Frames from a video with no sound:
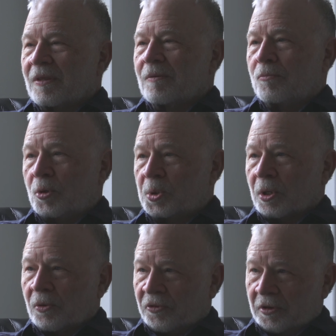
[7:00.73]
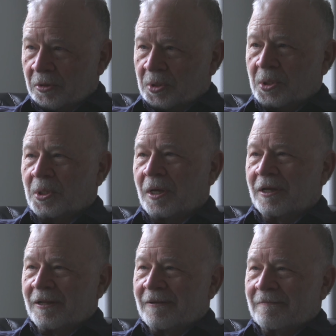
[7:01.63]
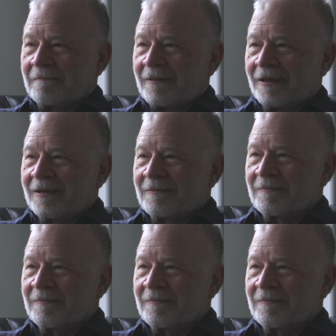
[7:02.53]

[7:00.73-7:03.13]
So Musical I, Theater Society. Yeah, yeah.